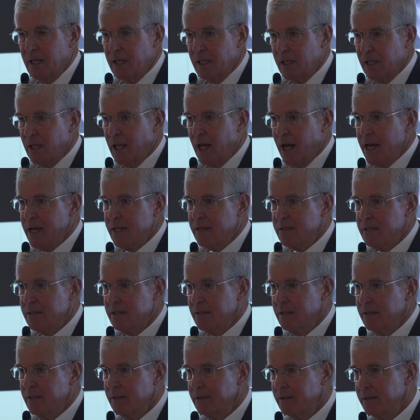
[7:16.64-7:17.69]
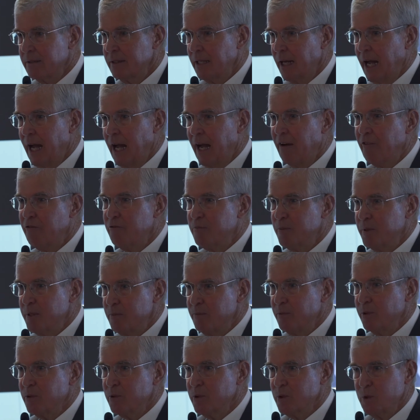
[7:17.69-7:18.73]
liked to have
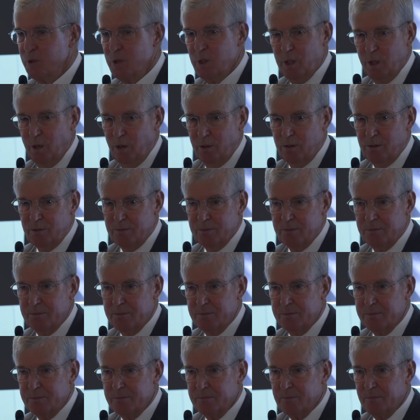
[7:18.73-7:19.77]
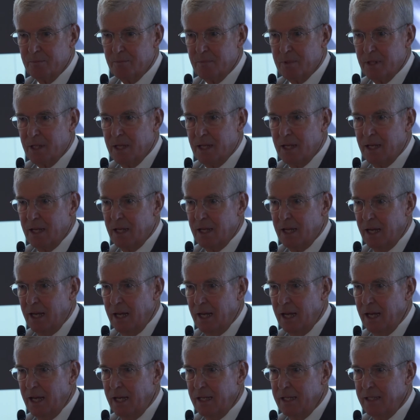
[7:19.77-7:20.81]
people to dinner.
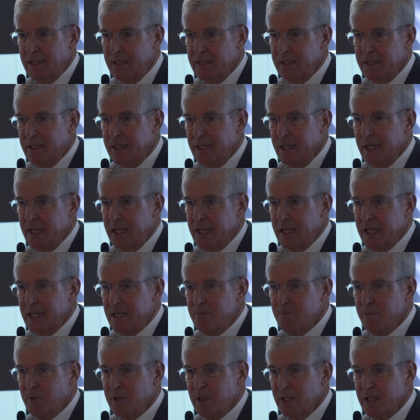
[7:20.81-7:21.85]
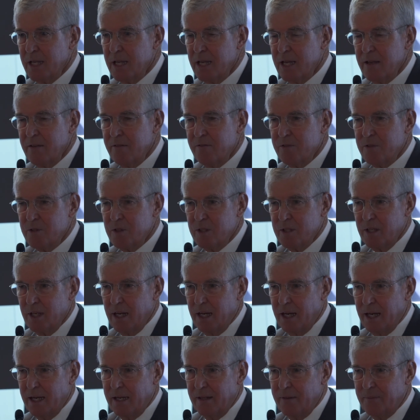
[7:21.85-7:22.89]
And he believed
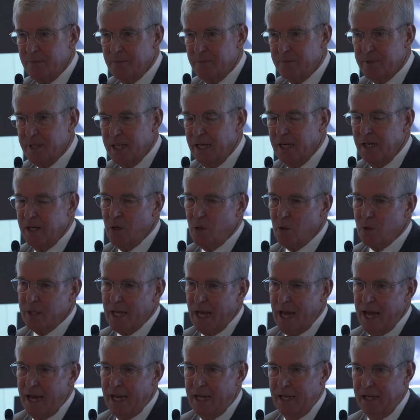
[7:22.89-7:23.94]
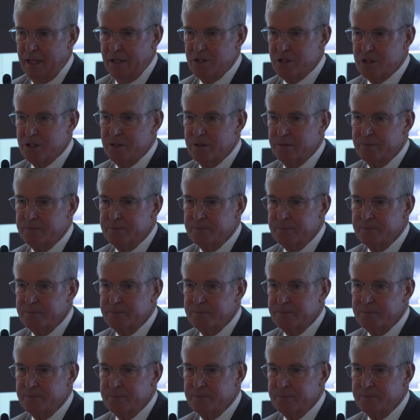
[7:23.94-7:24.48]
in an old adage,